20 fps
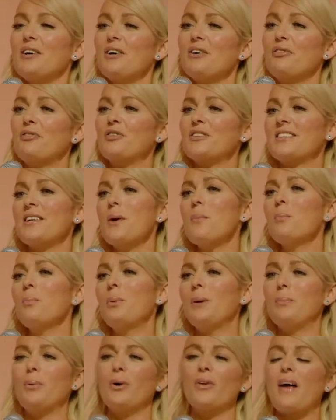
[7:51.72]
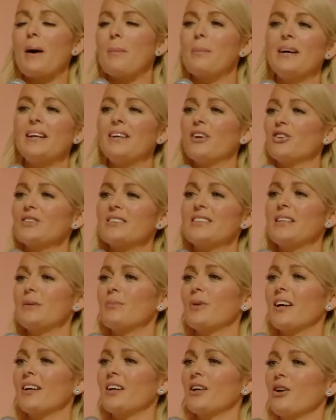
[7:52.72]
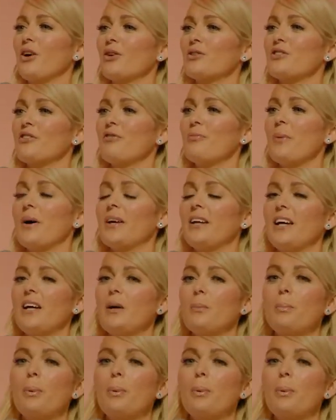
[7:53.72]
for some people, that may not seem like a lot of money,